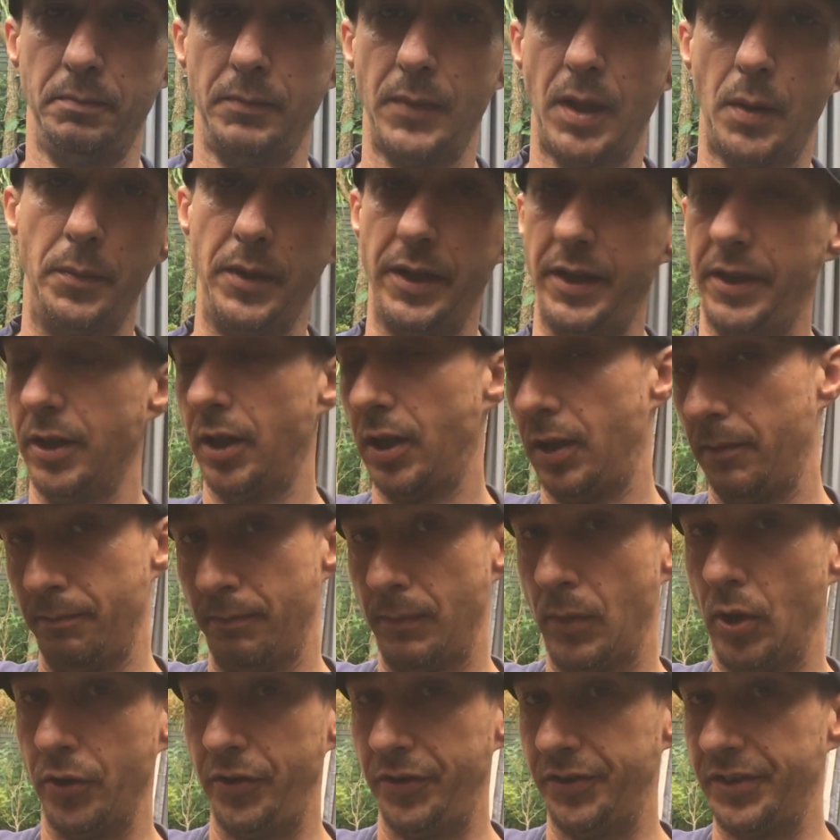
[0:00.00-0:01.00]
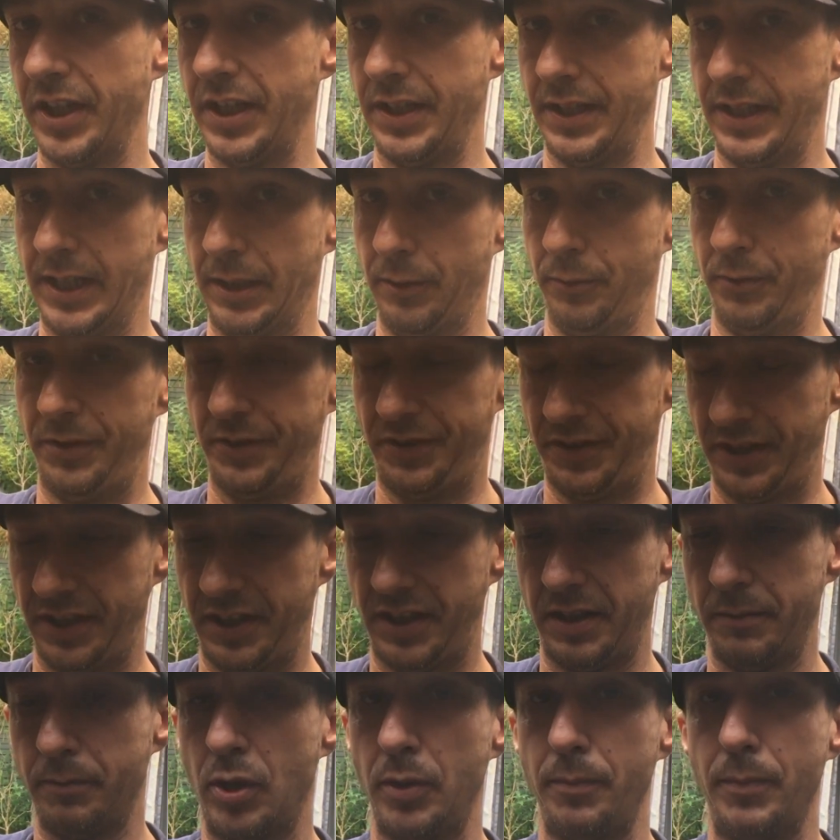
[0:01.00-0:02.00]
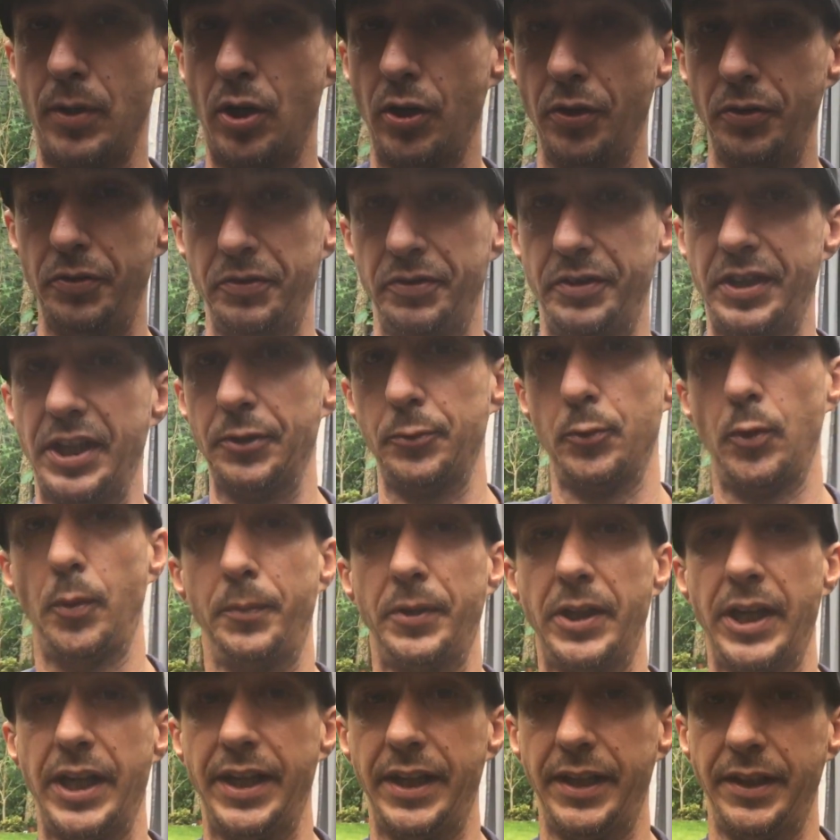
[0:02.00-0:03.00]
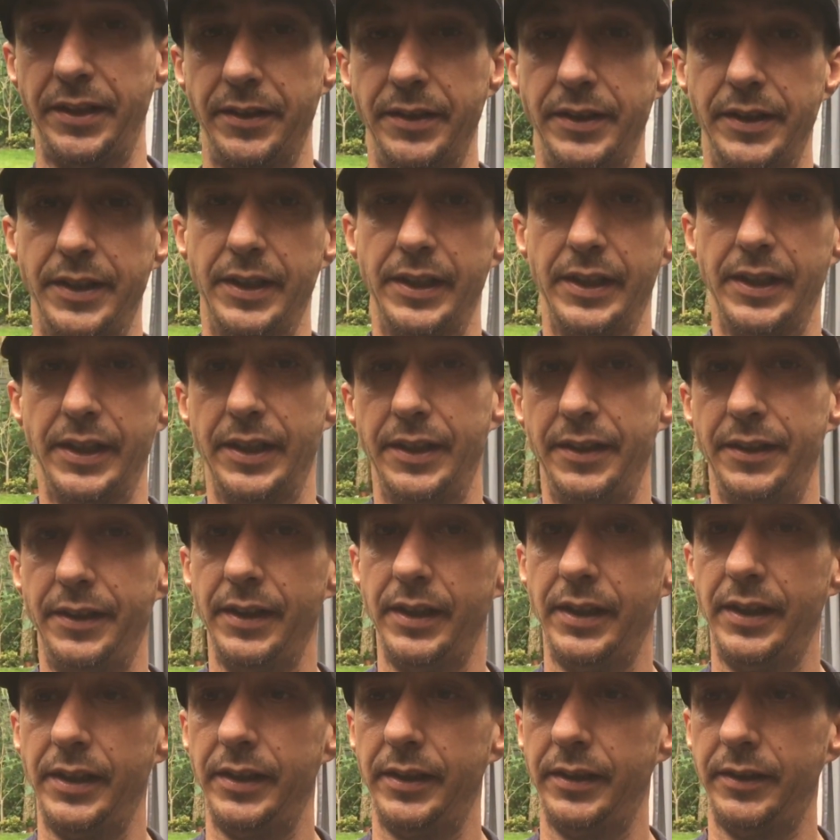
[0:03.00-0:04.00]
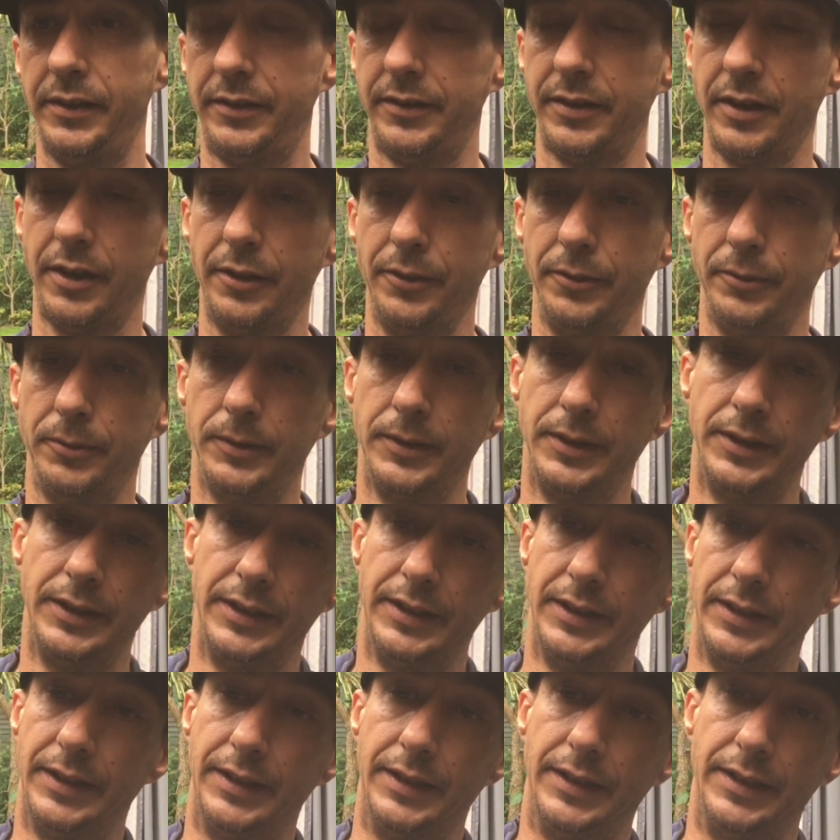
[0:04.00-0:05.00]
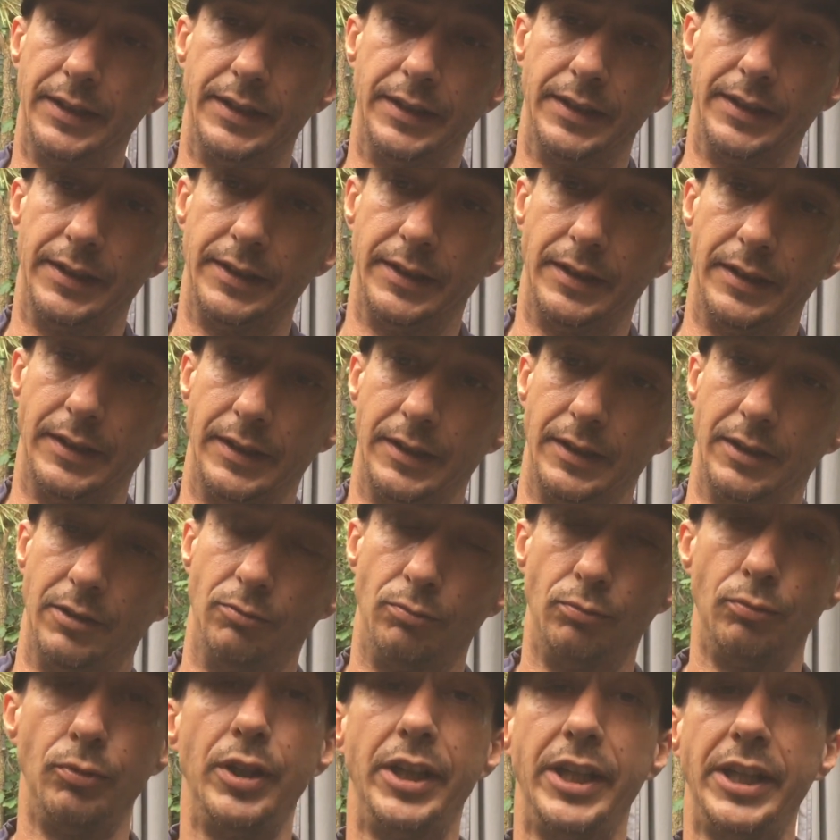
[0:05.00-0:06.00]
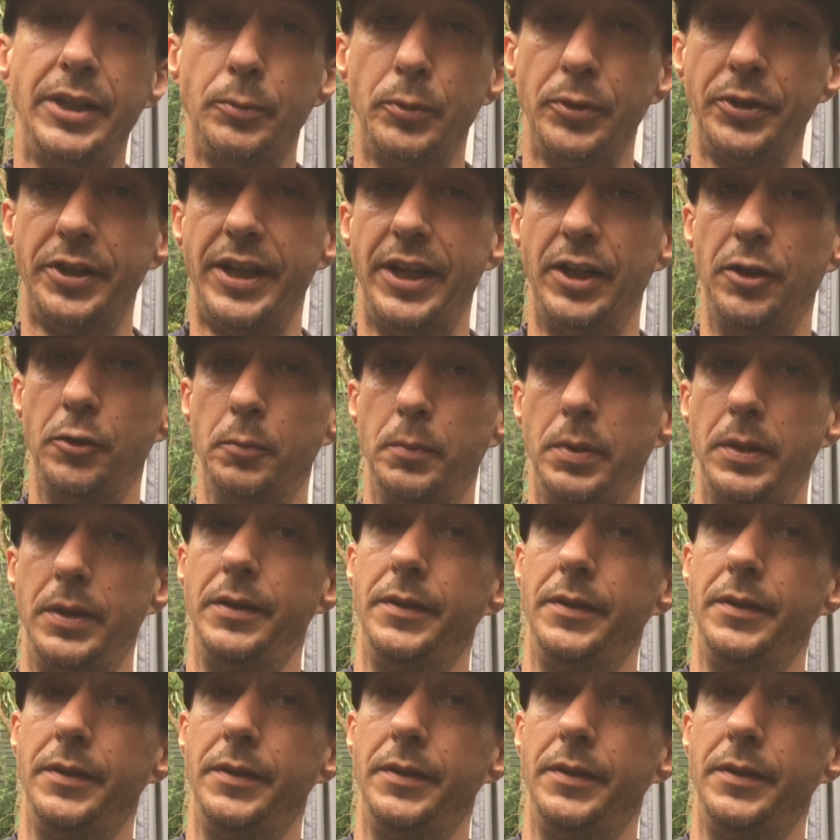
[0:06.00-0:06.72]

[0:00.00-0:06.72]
I mean, I'm mindset now, it's in my mind, that's what I'm getting. So really would help.